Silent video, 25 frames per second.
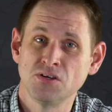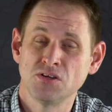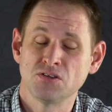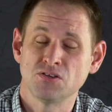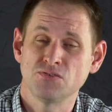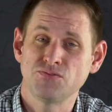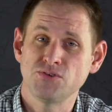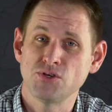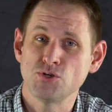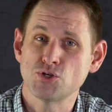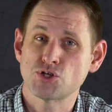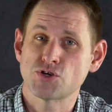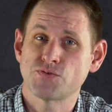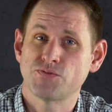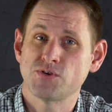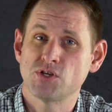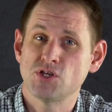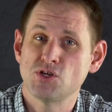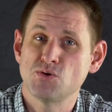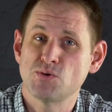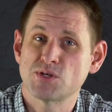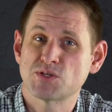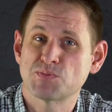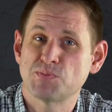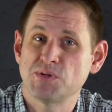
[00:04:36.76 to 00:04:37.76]
The future for
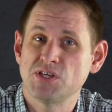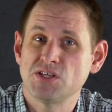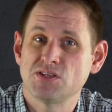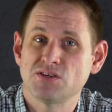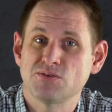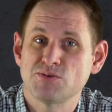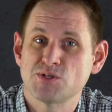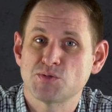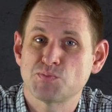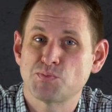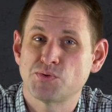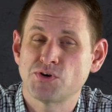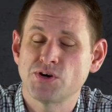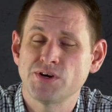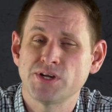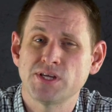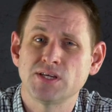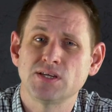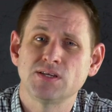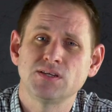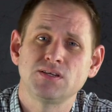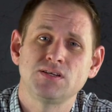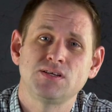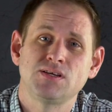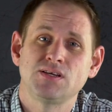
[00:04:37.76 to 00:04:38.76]
USB though is
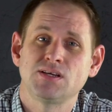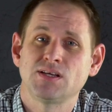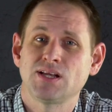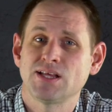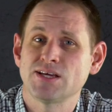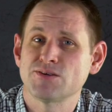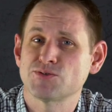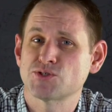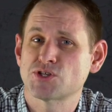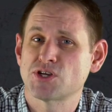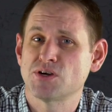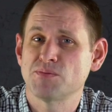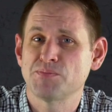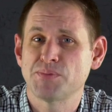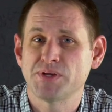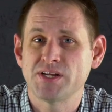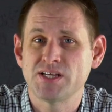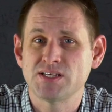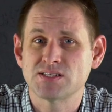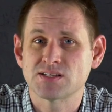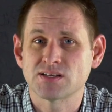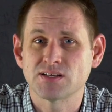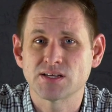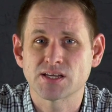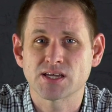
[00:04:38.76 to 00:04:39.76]
bright, and it allows
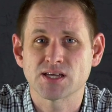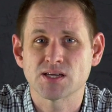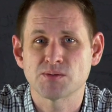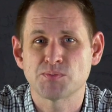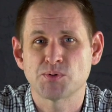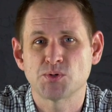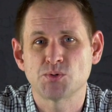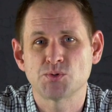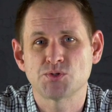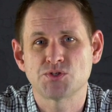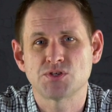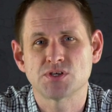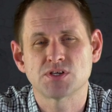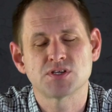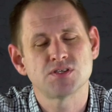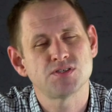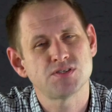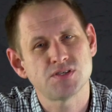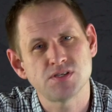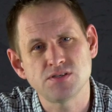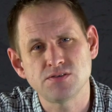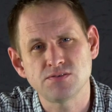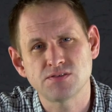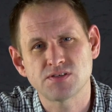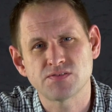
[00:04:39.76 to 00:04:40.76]
companies like Apple to
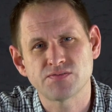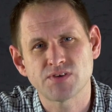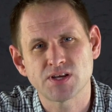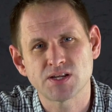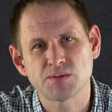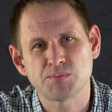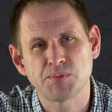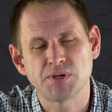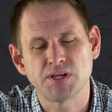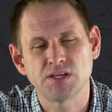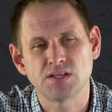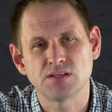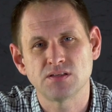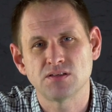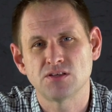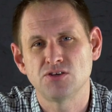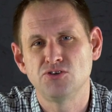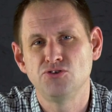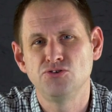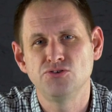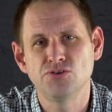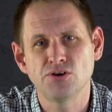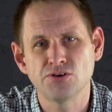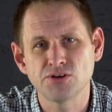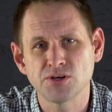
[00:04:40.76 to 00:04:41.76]
continue developing
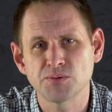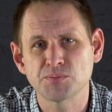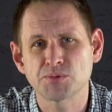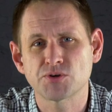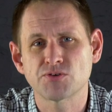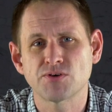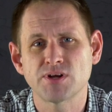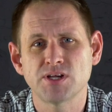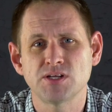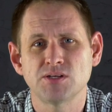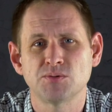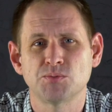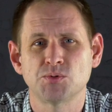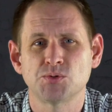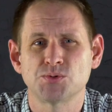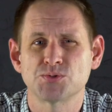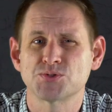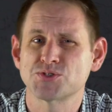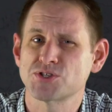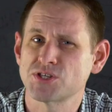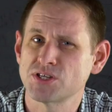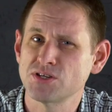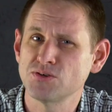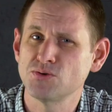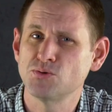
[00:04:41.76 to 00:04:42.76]
non-upgradable
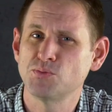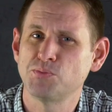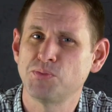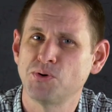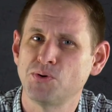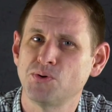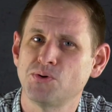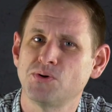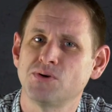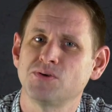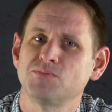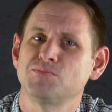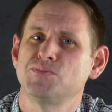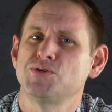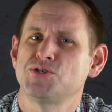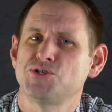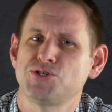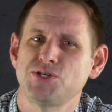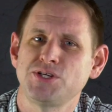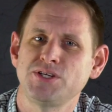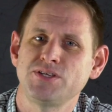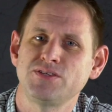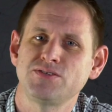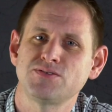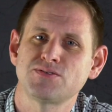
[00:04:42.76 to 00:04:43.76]
single port
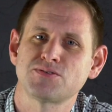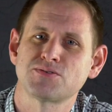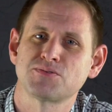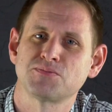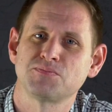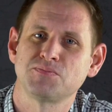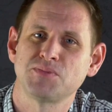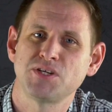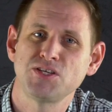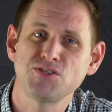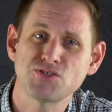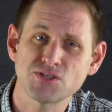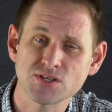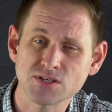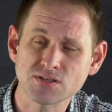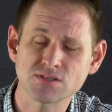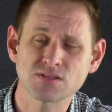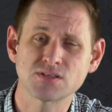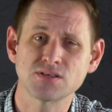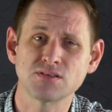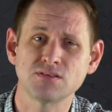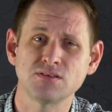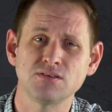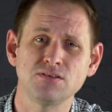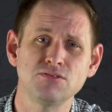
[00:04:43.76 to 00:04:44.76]
machines,
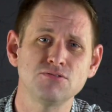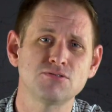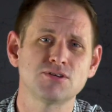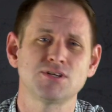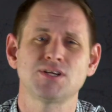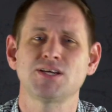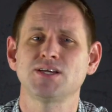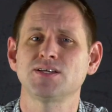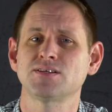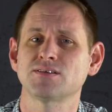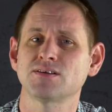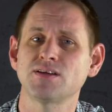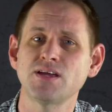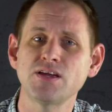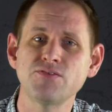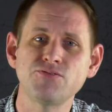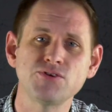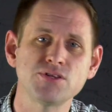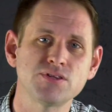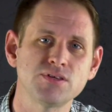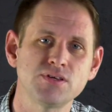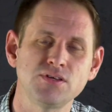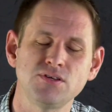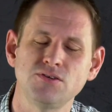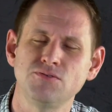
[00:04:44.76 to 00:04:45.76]
insisting that you can add
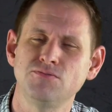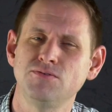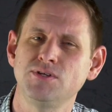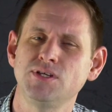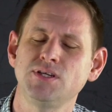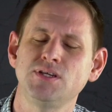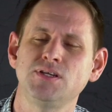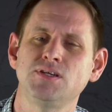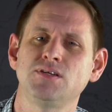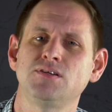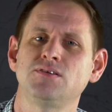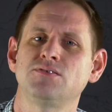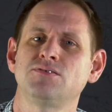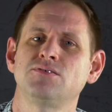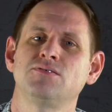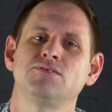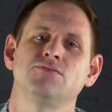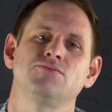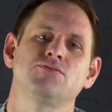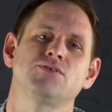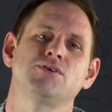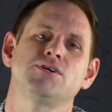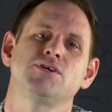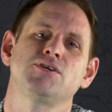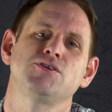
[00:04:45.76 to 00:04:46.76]
everything you need
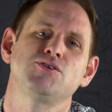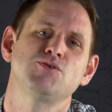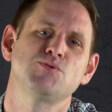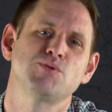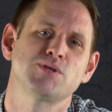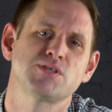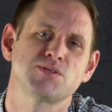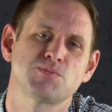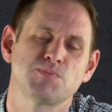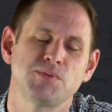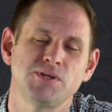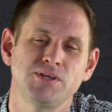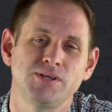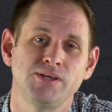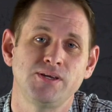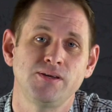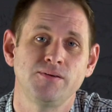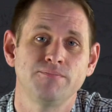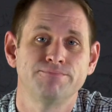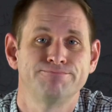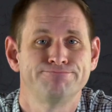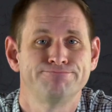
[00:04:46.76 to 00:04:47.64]
via USB.